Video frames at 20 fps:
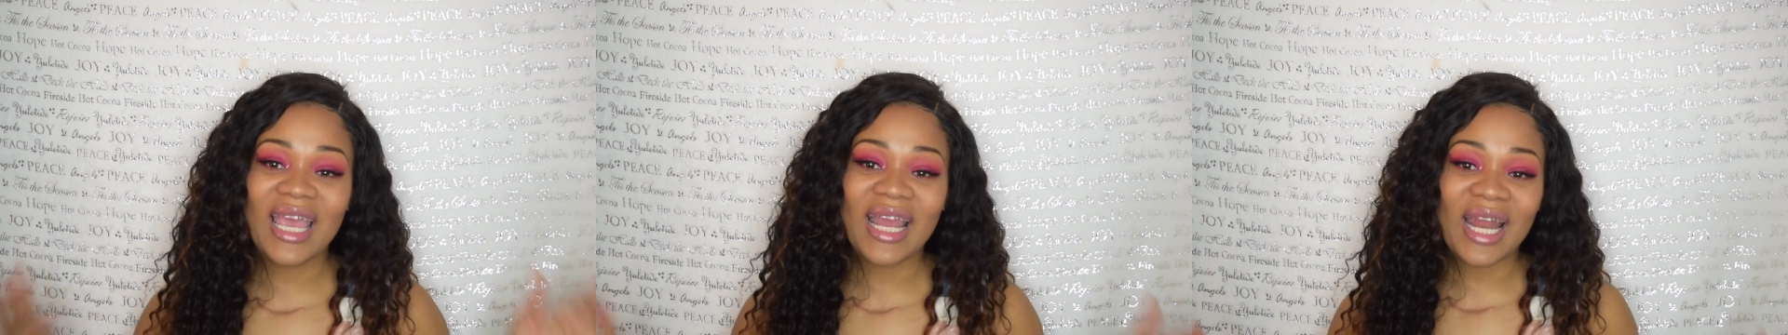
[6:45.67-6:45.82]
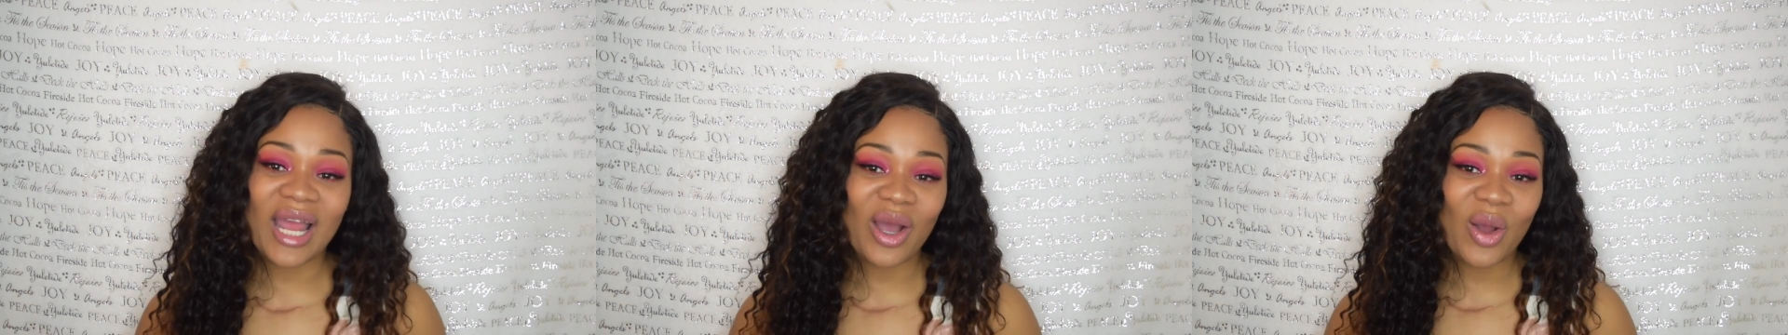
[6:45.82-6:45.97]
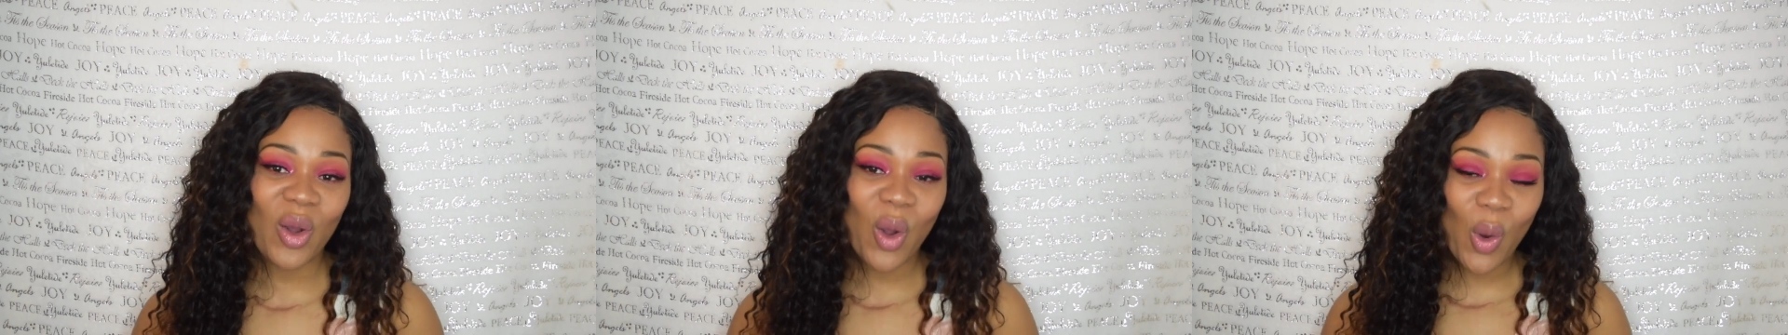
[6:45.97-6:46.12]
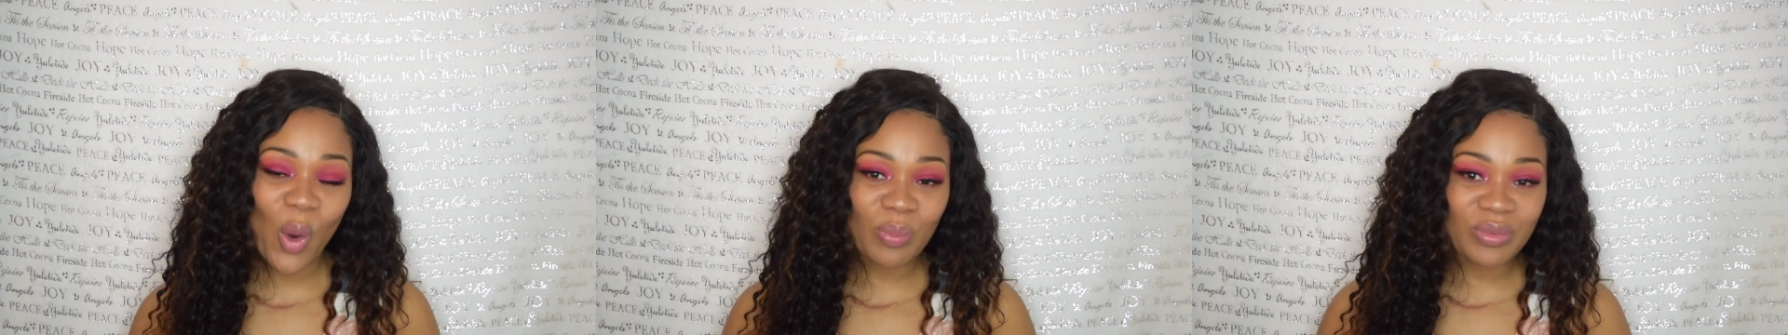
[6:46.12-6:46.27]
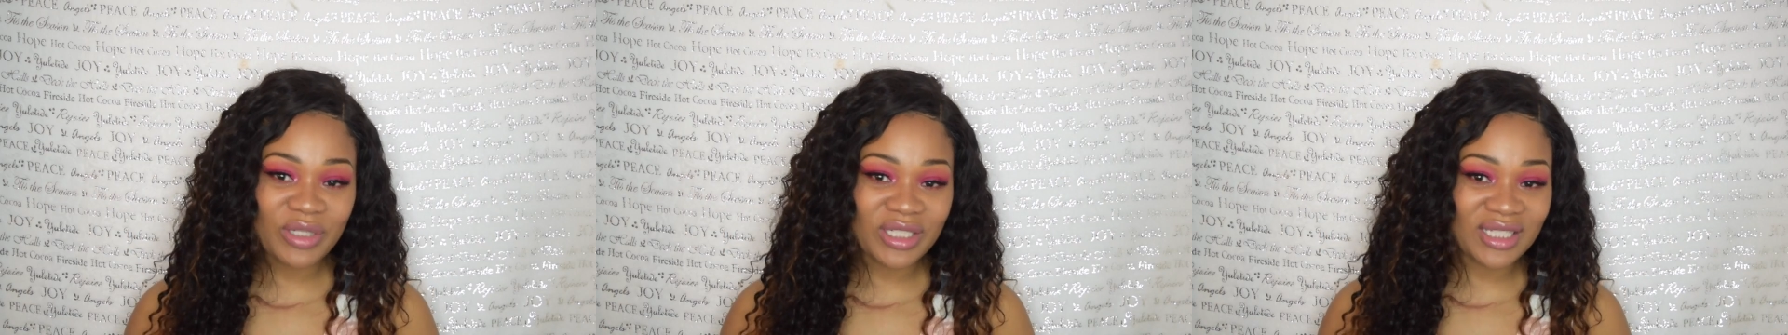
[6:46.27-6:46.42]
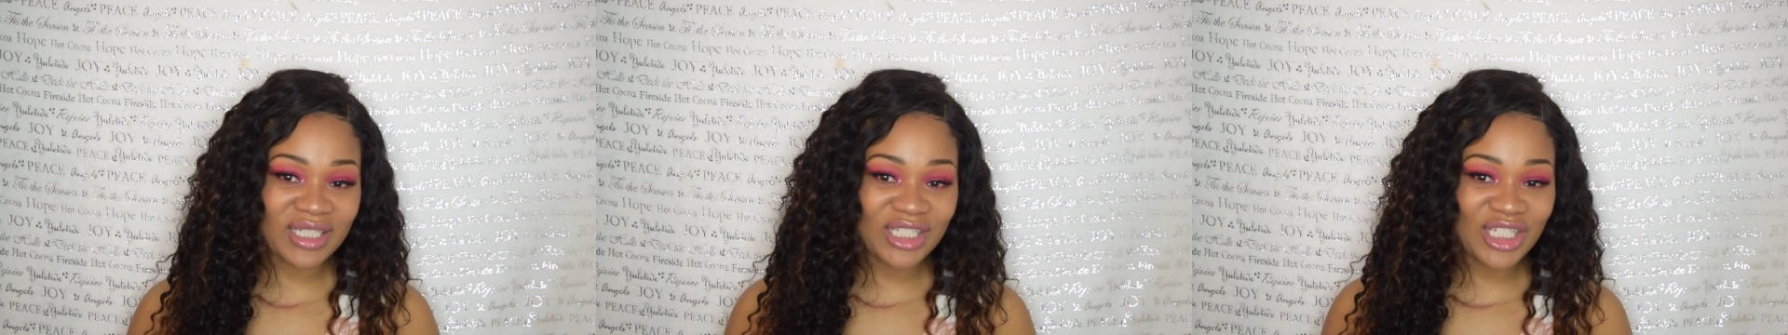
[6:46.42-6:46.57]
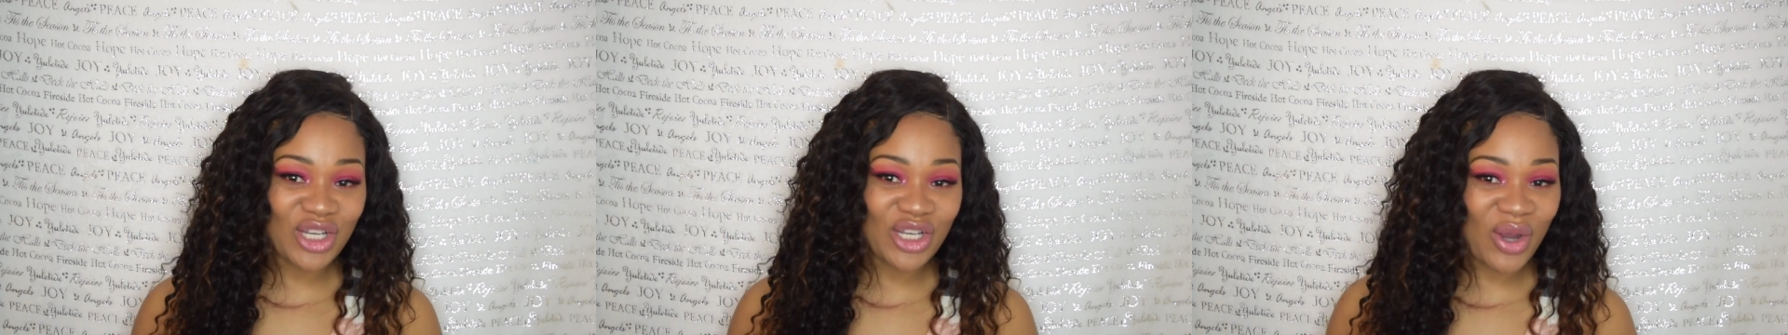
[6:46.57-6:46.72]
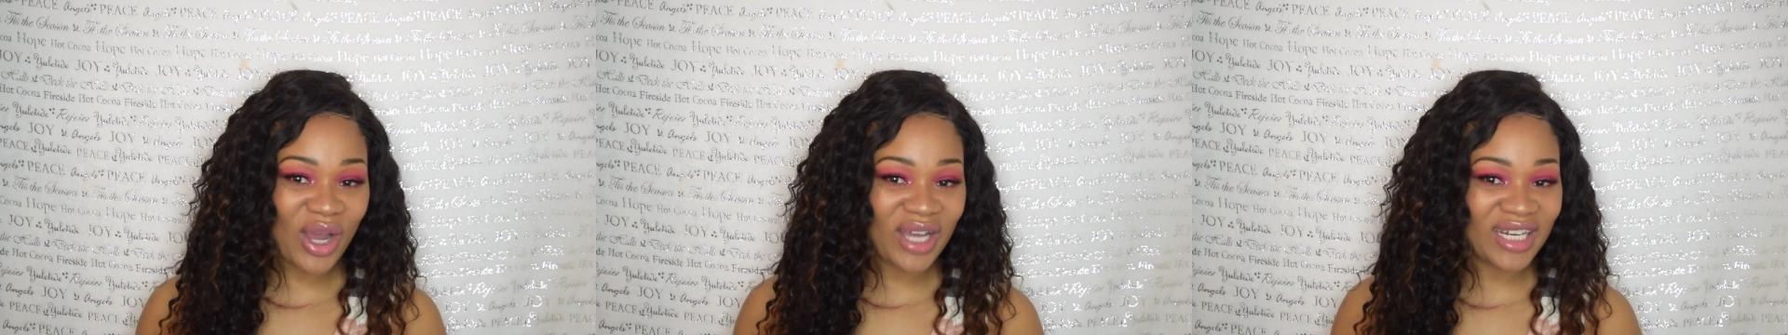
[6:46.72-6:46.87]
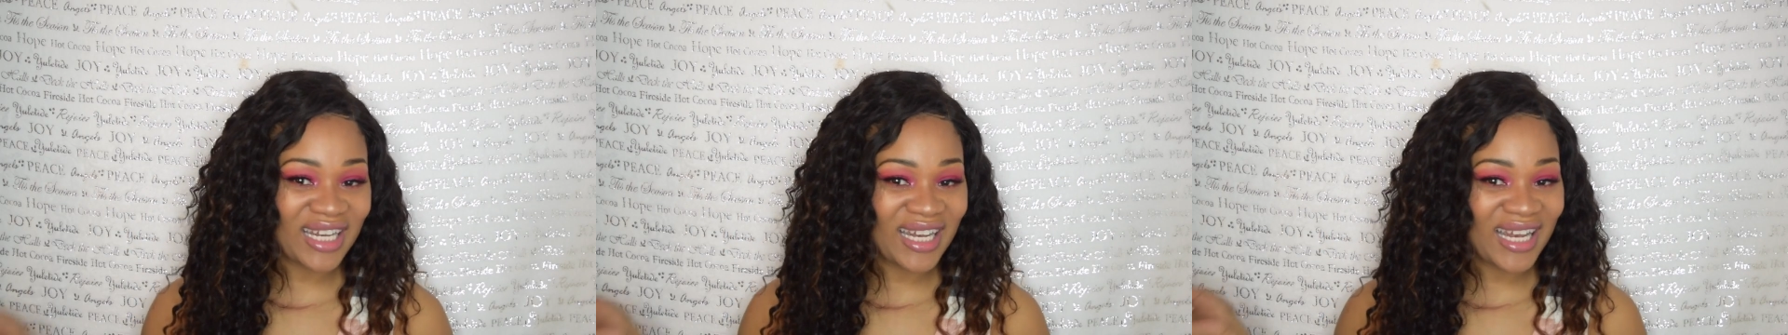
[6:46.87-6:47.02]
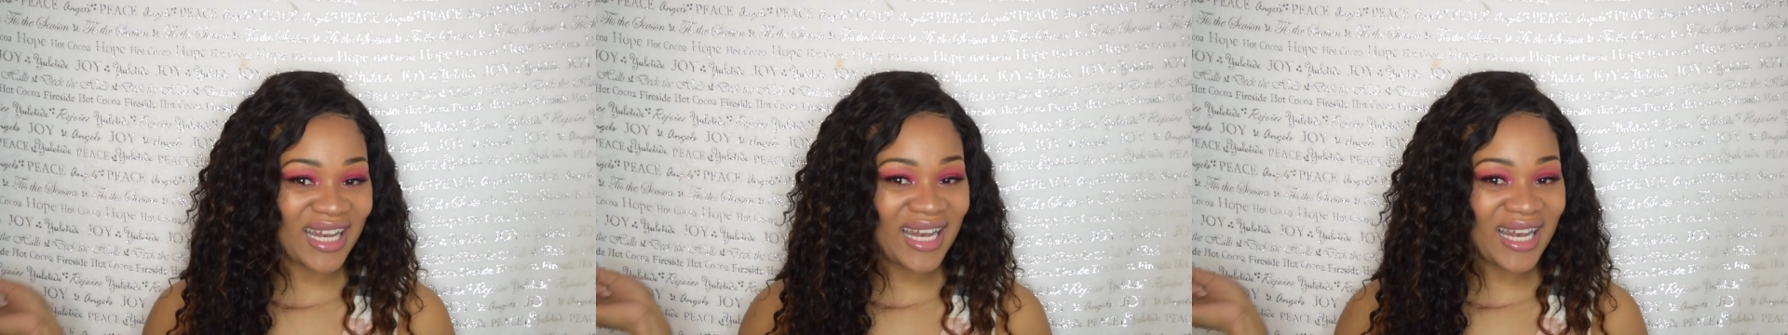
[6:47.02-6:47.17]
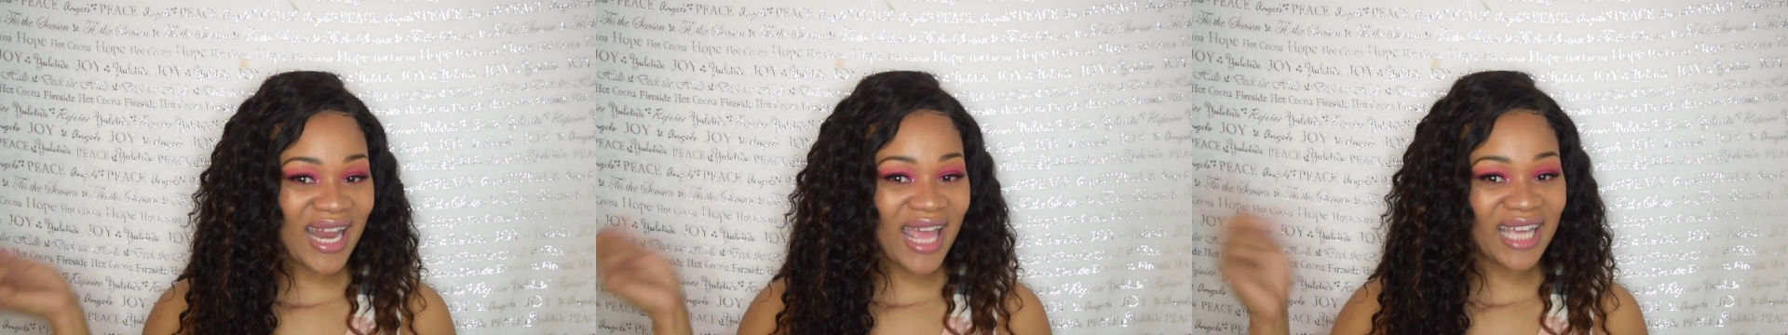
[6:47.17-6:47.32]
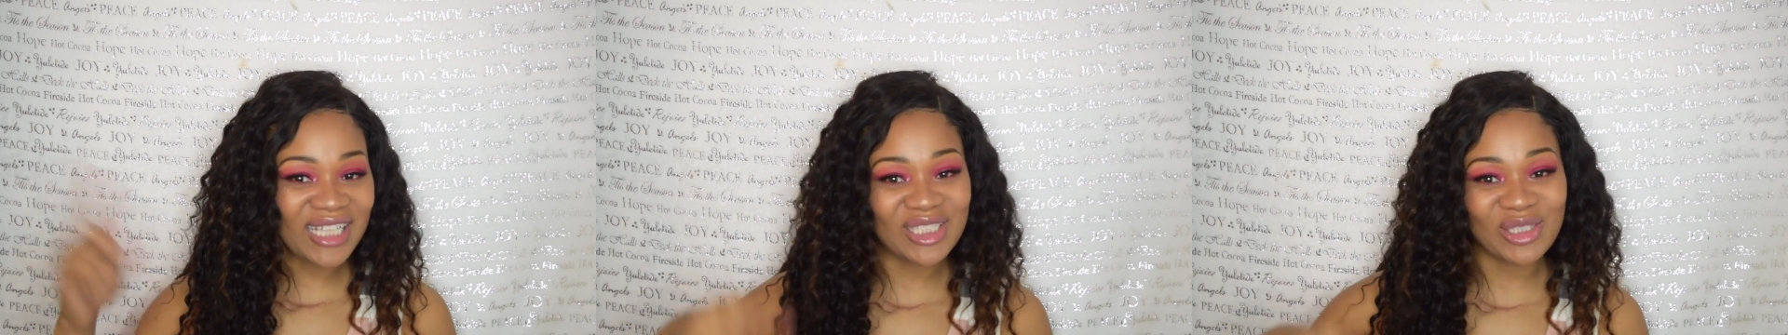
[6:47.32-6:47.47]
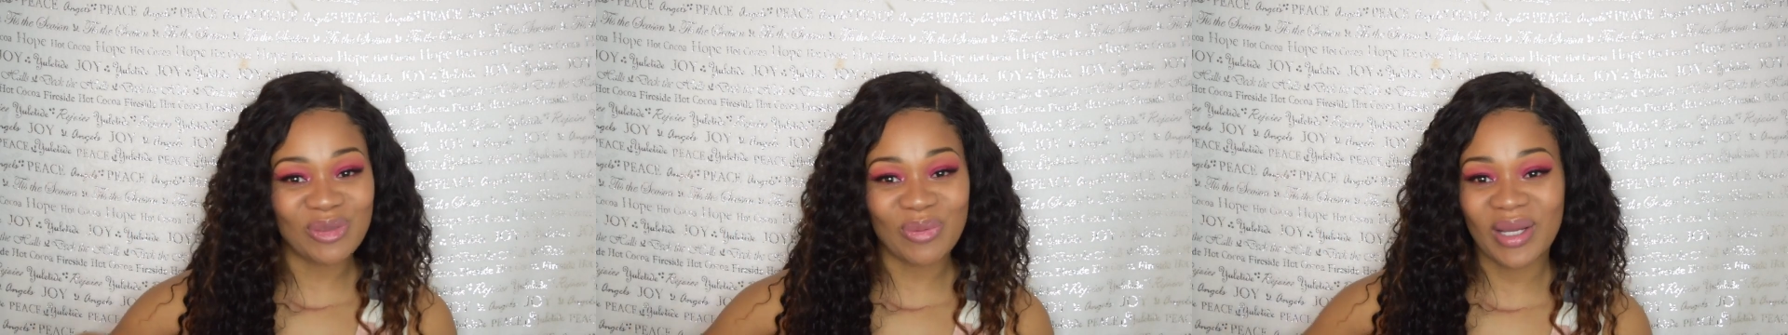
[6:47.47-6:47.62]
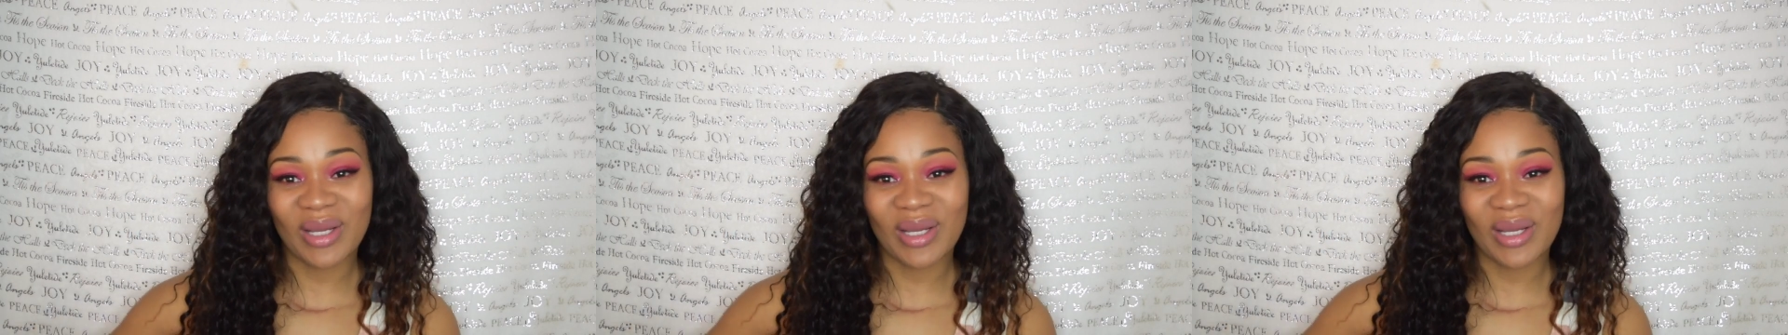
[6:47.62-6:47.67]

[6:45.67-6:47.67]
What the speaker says: and I hope to see you on the next